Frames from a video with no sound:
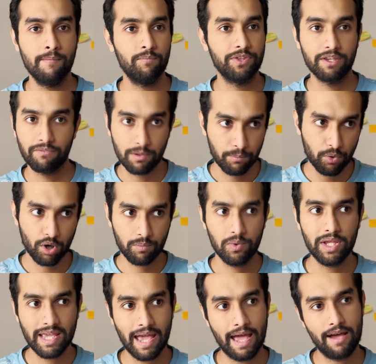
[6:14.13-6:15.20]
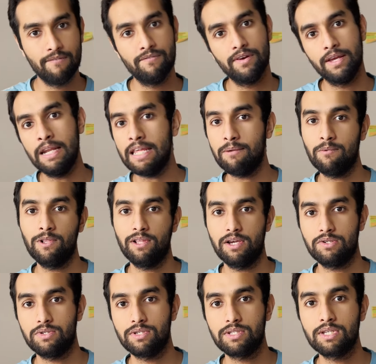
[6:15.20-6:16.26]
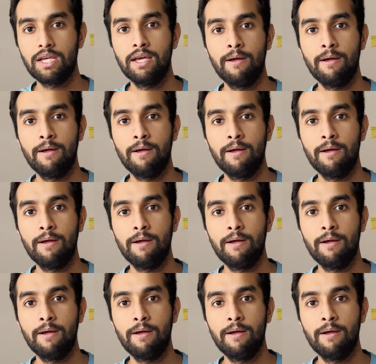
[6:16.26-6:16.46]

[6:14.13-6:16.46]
They will probably have an email address